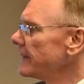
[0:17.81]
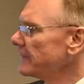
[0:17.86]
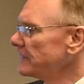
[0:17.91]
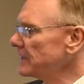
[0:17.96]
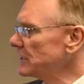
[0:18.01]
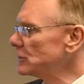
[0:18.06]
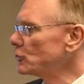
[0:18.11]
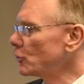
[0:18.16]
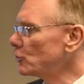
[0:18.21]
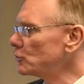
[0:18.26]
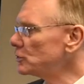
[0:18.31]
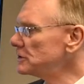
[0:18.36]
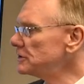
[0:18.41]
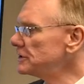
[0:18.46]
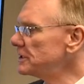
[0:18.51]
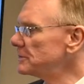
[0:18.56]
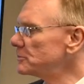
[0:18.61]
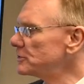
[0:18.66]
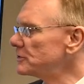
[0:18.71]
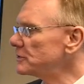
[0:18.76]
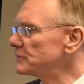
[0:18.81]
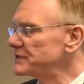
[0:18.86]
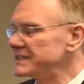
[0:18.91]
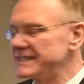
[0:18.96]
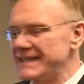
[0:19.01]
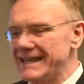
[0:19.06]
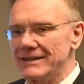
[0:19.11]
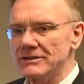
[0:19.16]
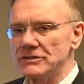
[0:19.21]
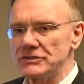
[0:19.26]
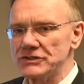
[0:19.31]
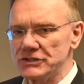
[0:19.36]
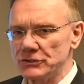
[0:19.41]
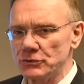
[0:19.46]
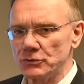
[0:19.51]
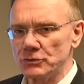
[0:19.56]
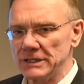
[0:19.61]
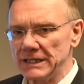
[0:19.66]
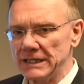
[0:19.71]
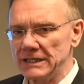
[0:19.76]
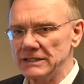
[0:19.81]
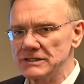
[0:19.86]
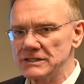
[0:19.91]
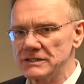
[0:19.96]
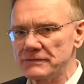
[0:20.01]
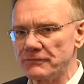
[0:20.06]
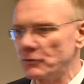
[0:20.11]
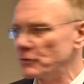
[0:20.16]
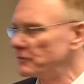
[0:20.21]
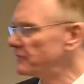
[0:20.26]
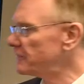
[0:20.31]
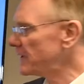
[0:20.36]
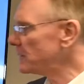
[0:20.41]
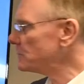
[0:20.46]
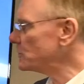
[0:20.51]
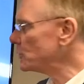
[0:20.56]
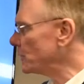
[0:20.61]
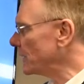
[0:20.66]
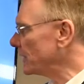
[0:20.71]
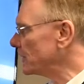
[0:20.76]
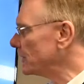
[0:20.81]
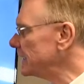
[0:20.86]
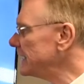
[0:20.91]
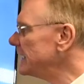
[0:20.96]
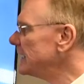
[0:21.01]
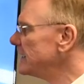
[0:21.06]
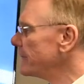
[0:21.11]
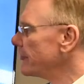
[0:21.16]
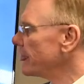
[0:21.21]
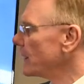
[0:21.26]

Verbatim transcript: The total number of sales in Orleans for February